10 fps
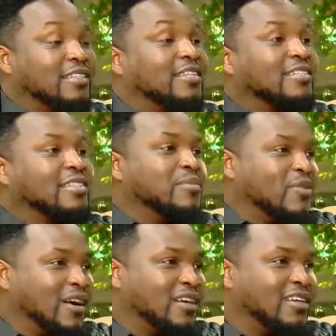that
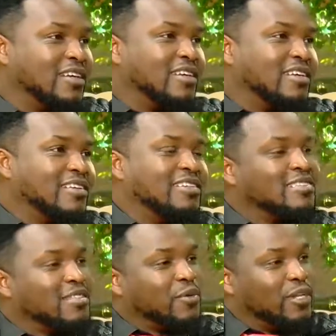teamwork is
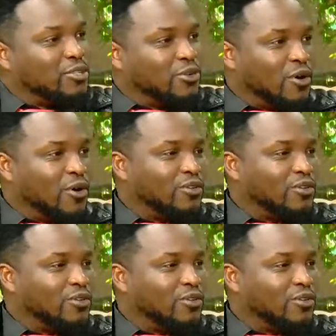the way to go.